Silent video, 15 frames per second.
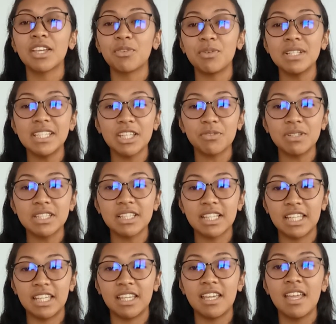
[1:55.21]

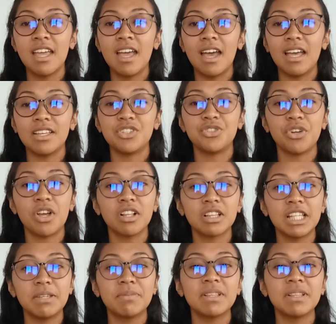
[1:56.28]
Consequently, I strongly